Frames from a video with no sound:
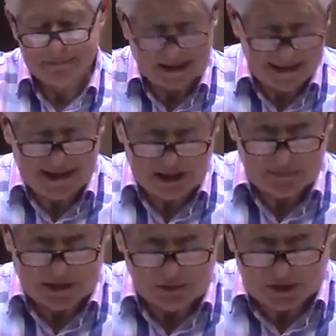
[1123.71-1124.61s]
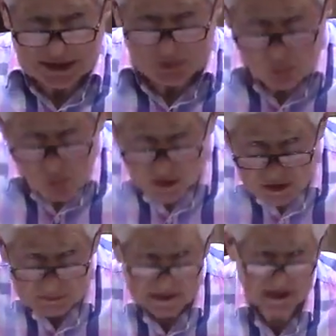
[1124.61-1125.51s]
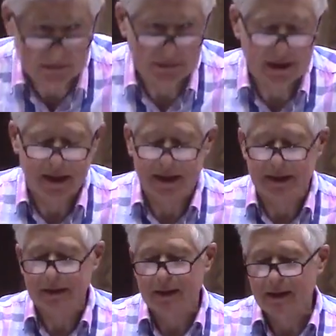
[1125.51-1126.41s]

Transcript: a lesbian or doesn't want to become gay